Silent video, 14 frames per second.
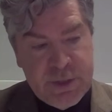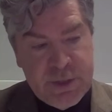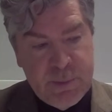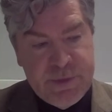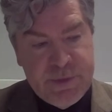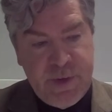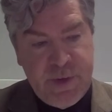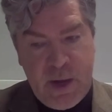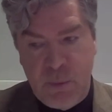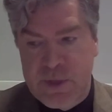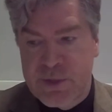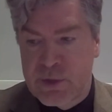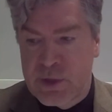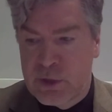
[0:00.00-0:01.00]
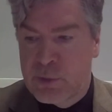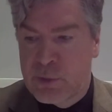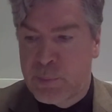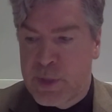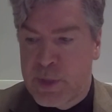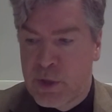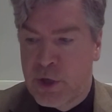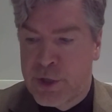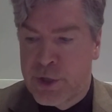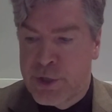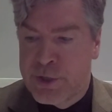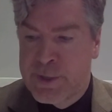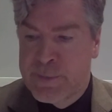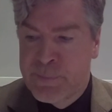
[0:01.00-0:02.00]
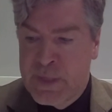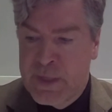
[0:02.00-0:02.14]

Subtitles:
terms of how we sort of look beyond,